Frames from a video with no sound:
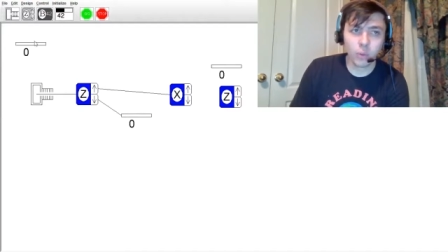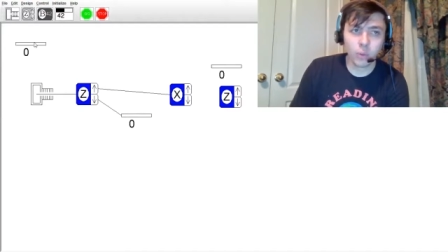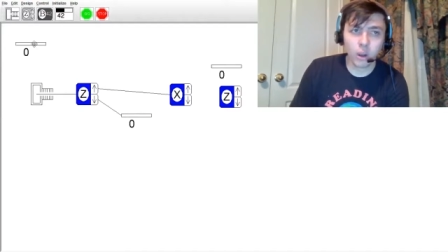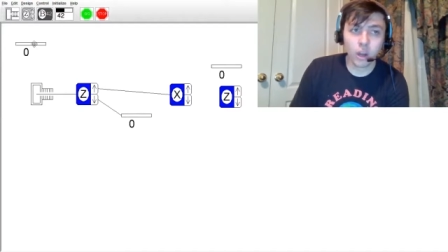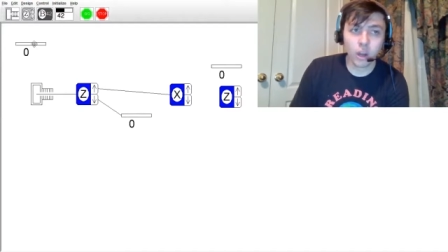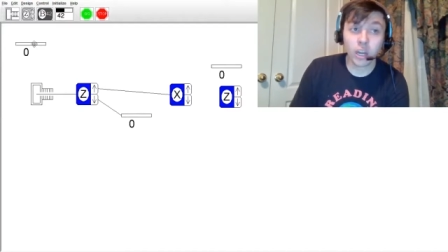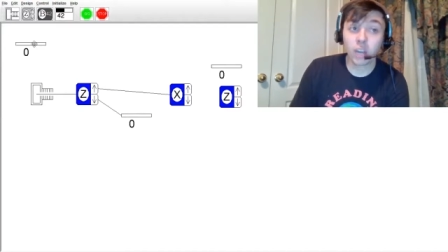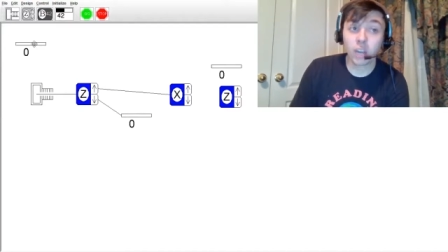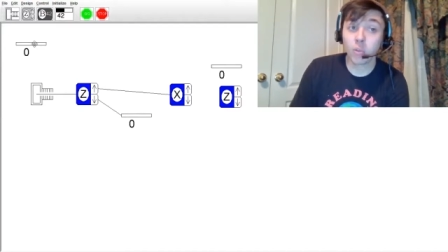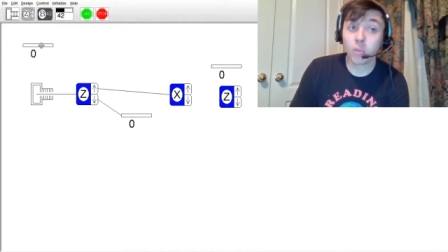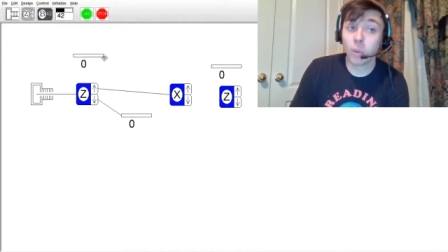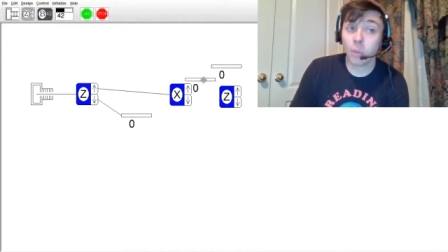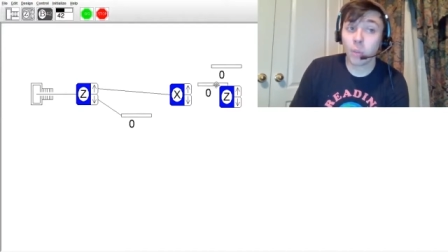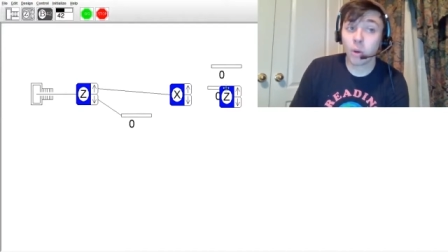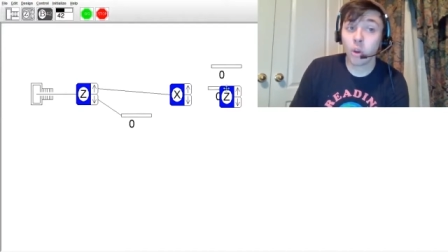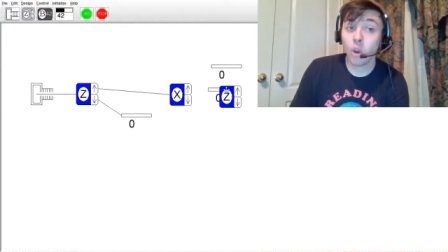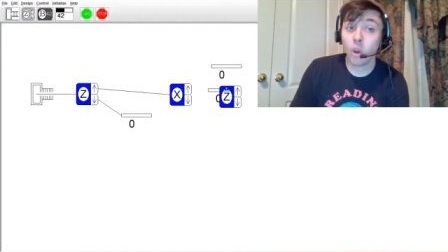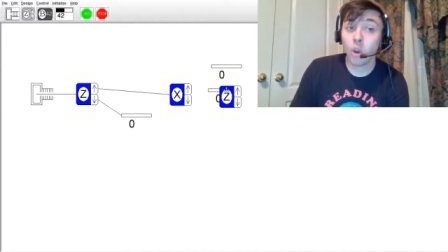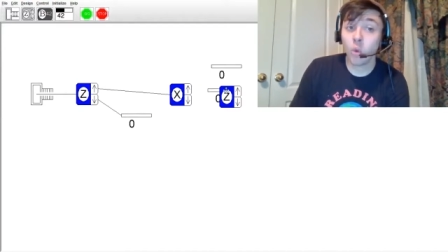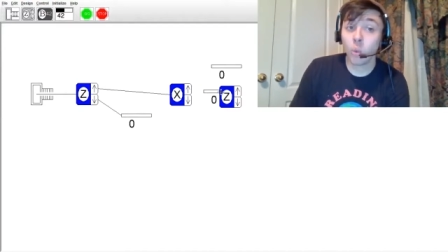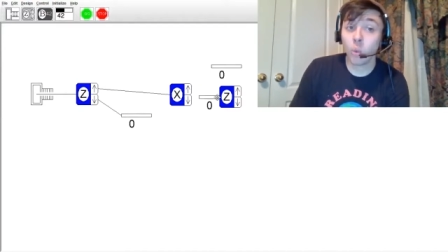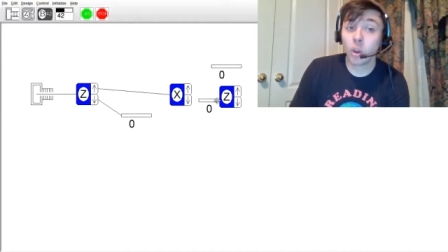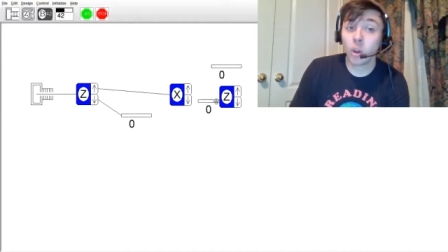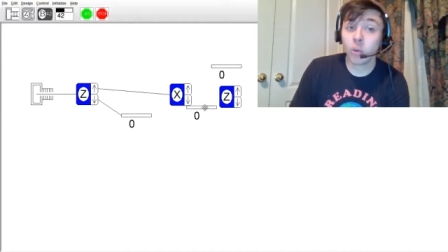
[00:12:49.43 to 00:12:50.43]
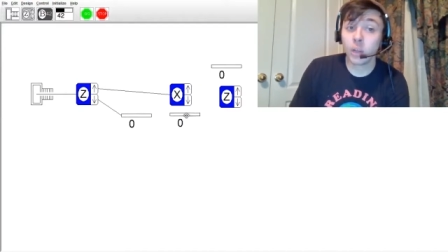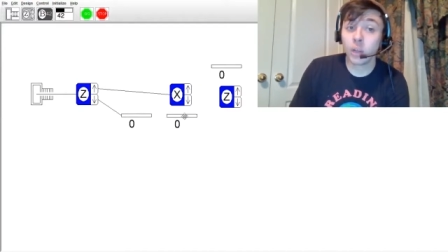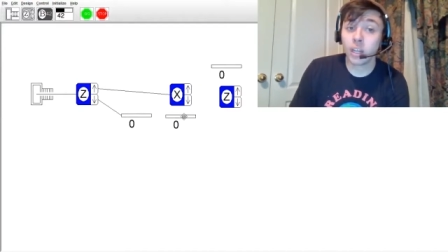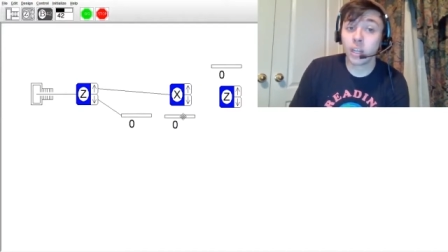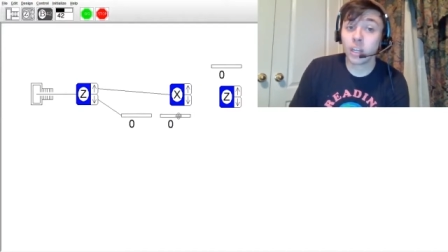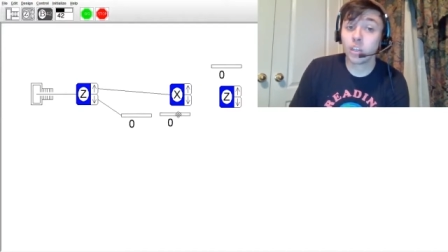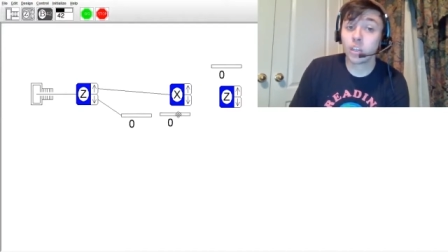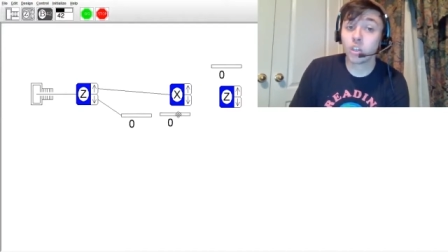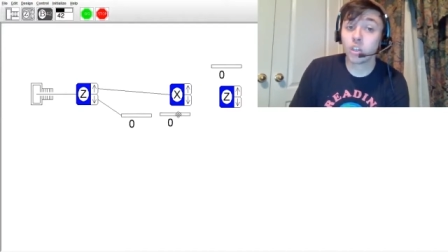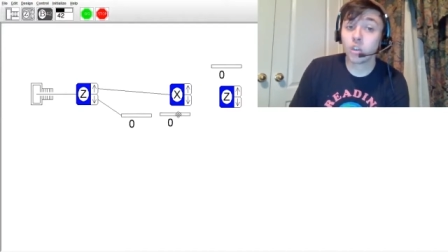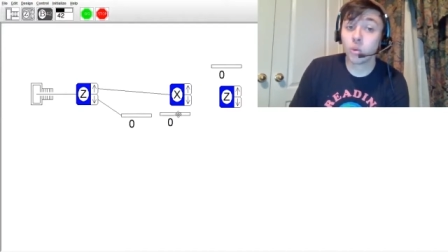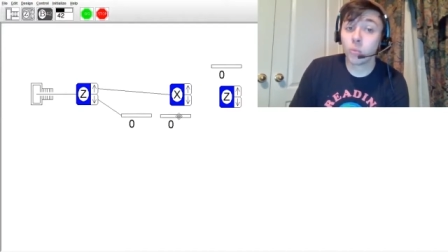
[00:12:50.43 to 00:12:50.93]
Because remember, we only need
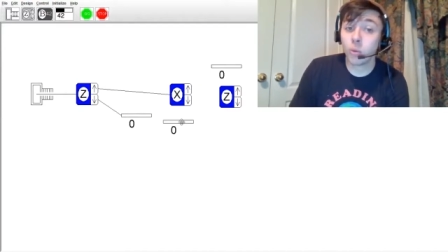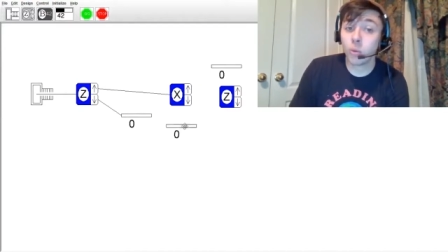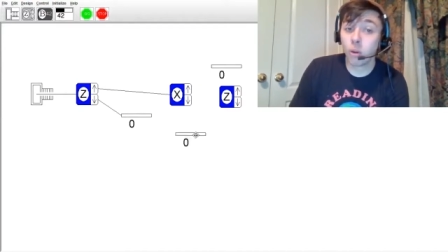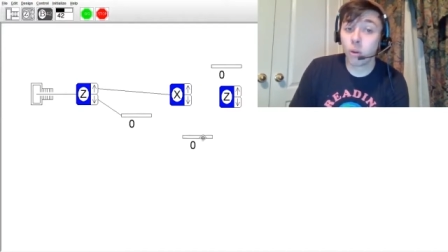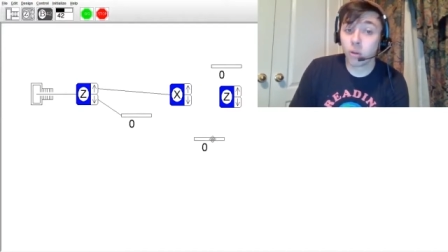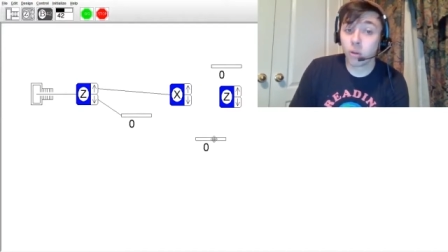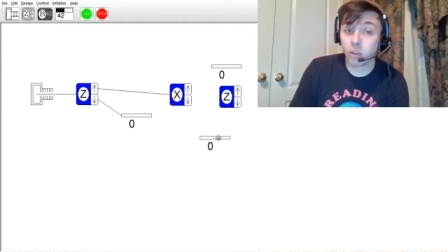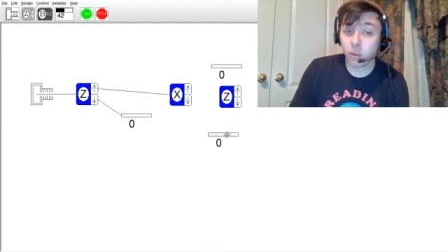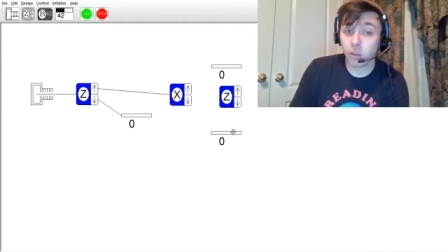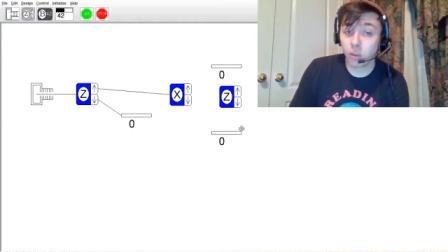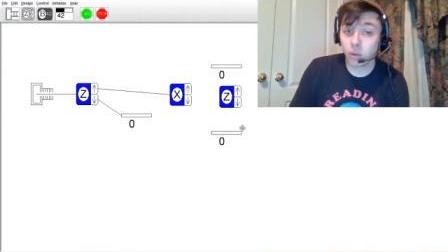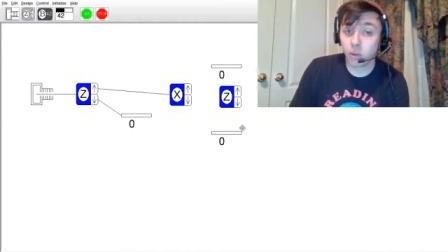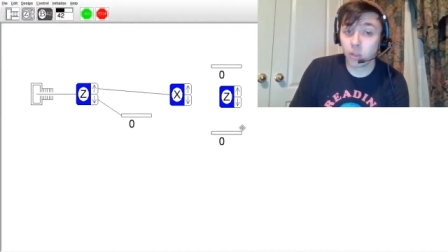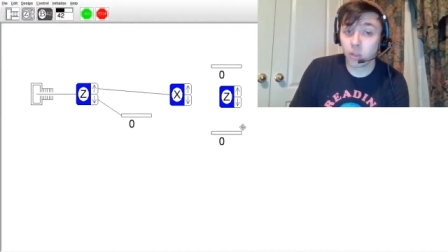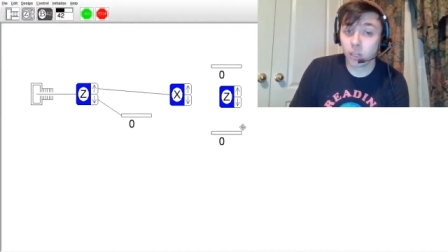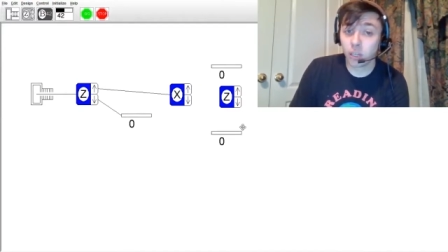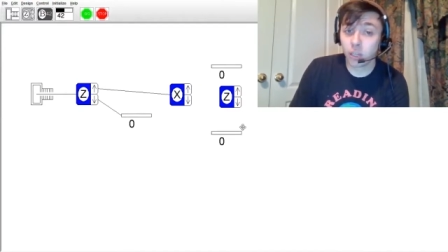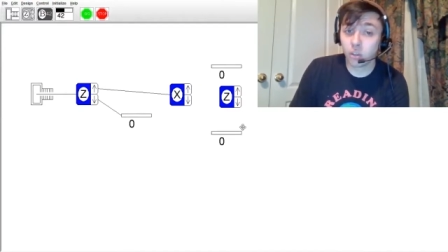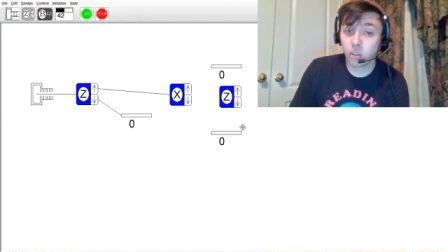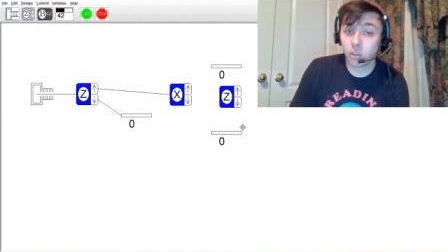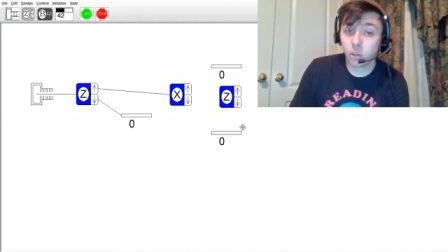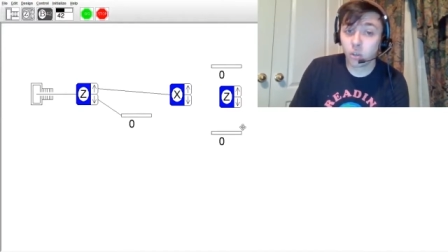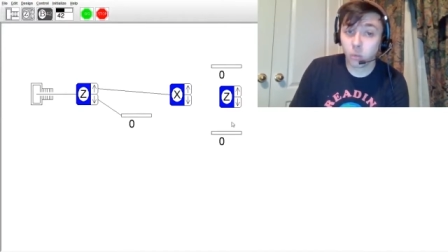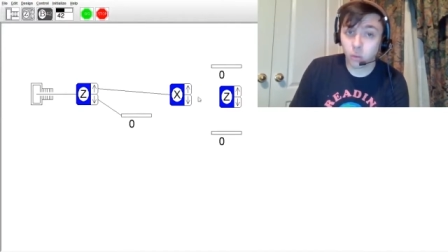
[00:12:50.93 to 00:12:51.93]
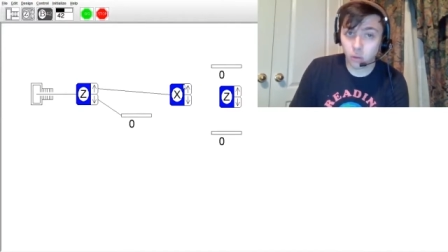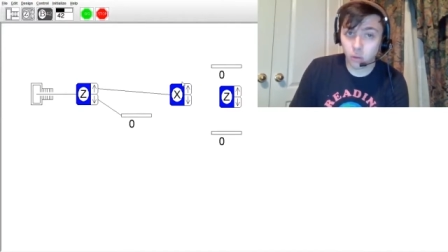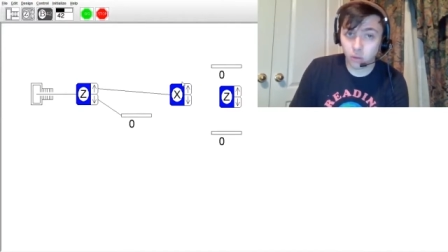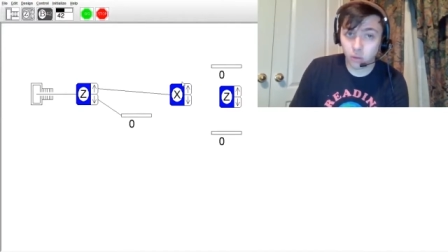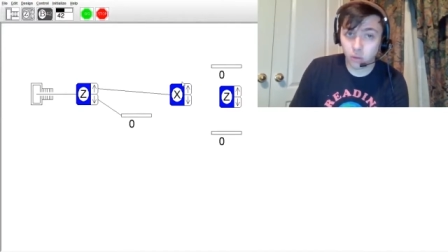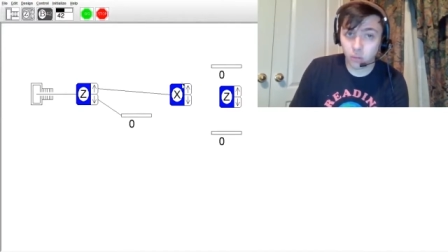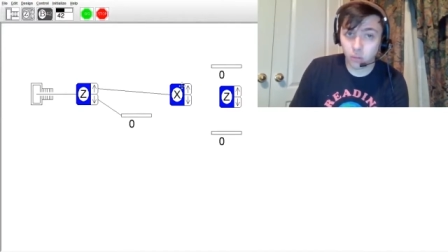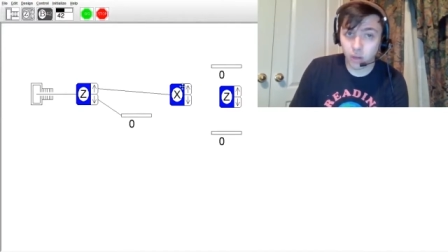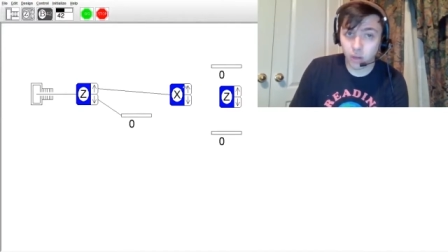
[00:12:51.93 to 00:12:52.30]
two bars. We only need two results, right?